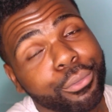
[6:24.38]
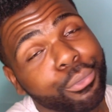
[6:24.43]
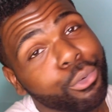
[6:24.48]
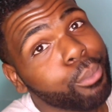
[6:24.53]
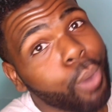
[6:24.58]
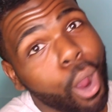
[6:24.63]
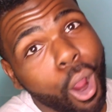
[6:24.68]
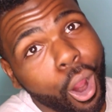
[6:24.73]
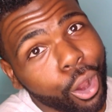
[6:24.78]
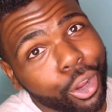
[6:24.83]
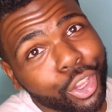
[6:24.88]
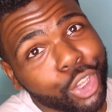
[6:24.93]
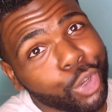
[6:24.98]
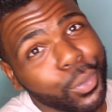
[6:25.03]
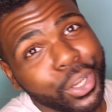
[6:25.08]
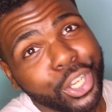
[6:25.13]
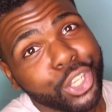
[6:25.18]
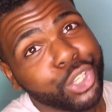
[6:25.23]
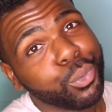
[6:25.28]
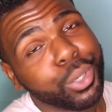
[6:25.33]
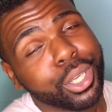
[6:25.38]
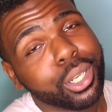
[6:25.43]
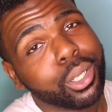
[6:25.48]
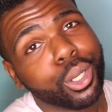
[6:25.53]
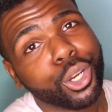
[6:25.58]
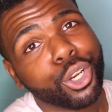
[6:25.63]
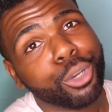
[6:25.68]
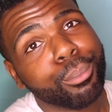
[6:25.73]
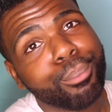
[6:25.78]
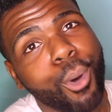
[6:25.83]
From arguing, you can
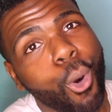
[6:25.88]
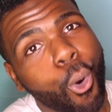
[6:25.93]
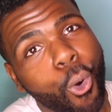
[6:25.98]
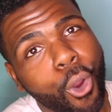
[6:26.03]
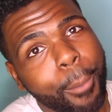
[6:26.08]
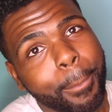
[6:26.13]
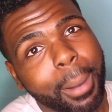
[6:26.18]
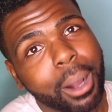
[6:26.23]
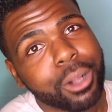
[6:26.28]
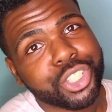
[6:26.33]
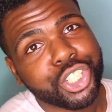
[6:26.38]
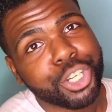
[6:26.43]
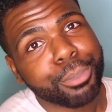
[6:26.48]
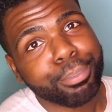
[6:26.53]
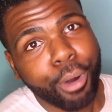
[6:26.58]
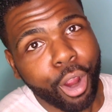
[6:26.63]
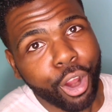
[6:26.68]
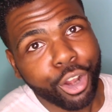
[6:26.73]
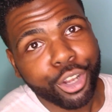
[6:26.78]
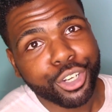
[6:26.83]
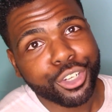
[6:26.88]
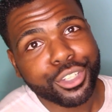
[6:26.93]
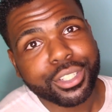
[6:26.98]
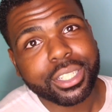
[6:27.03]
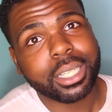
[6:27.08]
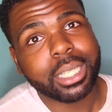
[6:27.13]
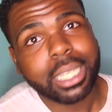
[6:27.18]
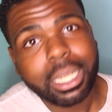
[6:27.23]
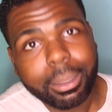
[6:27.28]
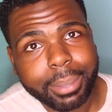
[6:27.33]
learn more about your
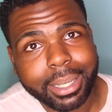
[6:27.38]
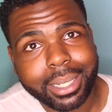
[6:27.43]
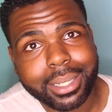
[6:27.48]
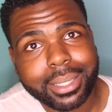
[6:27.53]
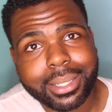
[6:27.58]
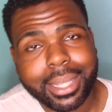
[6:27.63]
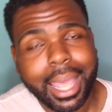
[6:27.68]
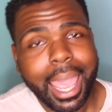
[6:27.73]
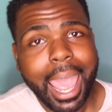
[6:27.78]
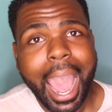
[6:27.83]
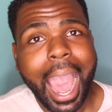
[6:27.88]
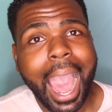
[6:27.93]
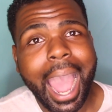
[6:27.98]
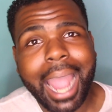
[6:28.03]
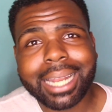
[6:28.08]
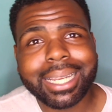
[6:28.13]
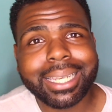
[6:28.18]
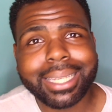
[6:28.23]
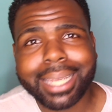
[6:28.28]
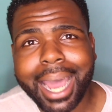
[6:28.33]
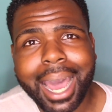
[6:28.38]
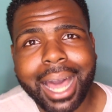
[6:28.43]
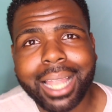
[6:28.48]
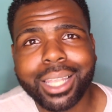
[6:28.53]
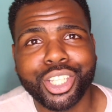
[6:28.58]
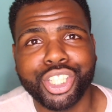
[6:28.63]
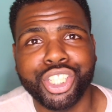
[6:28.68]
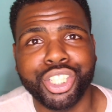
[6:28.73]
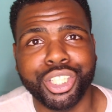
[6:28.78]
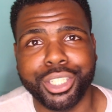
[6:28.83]
partner's limits,
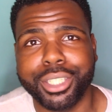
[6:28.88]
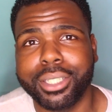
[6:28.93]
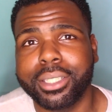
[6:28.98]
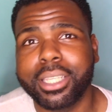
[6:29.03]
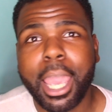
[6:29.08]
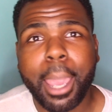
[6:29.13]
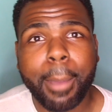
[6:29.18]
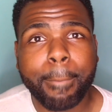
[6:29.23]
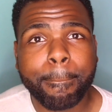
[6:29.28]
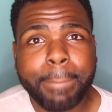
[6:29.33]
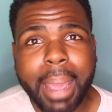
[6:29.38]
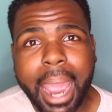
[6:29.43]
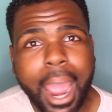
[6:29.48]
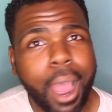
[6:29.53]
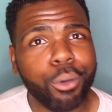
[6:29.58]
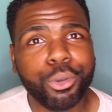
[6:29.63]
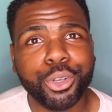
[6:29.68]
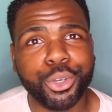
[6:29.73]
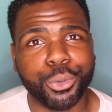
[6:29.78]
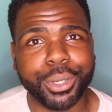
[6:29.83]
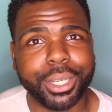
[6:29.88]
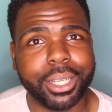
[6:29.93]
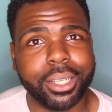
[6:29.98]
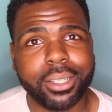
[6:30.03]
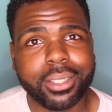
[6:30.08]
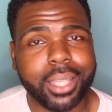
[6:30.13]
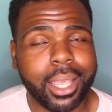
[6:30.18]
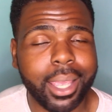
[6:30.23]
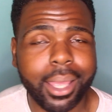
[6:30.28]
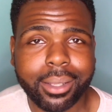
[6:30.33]
ideologies,
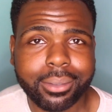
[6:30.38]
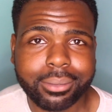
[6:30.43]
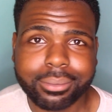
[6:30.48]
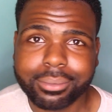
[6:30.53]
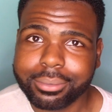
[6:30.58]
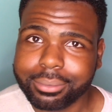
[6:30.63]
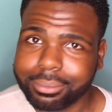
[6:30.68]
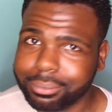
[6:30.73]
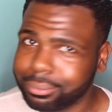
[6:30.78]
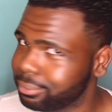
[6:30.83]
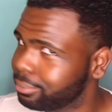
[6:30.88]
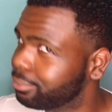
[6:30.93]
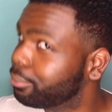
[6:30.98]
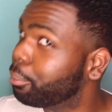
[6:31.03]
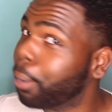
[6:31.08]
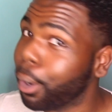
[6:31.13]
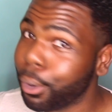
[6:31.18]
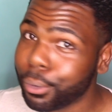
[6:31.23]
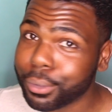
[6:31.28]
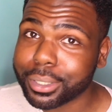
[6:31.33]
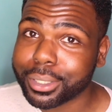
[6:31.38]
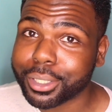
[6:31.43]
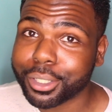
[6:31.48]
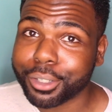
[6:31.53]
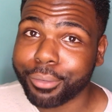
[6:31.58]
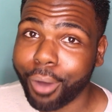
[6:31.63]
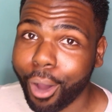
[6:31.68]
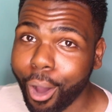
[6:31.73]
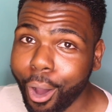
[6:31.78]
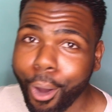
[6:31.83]
boundaries, and most
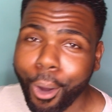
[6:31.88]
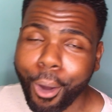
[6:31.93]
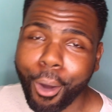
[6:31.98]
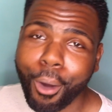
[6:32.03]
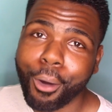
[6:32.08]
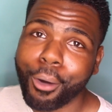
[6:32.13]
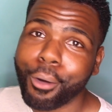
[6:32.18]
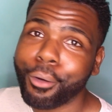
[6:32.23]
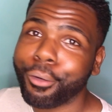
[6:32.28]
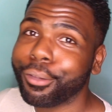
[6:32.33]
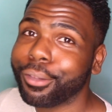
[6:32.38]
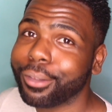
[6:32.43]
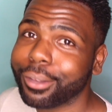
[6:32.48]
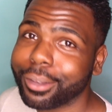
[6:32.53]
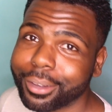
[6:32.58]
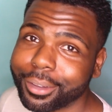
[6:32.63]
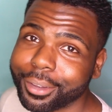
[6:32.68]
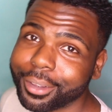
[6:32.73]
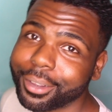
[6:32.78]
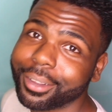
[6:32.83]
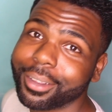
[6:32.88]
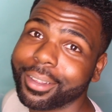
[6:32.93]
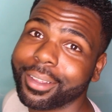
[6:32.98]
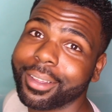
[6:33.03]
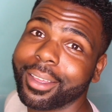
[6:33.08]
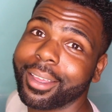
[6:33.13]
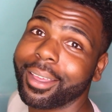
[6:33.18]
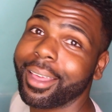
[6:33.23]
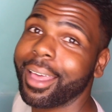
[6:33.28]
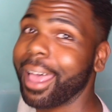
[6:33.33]
of all,
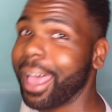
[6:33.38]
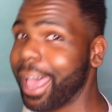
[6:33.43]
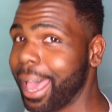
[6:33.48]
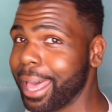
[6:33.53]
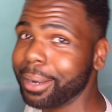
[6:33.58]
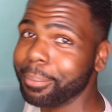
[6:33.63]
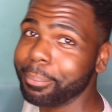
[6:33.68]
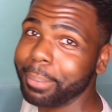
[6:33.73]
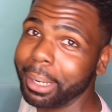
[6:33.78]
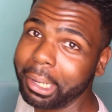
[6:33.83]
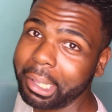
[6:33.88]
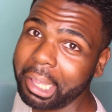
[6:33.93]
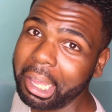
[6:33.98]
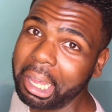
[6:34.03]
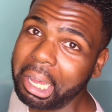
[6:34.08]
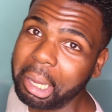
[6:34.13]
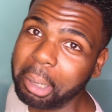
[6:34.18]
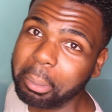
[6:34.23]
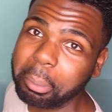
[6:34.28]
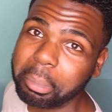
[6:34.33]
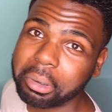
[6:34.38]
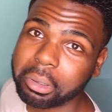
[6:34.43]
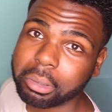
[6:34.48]
how to make up.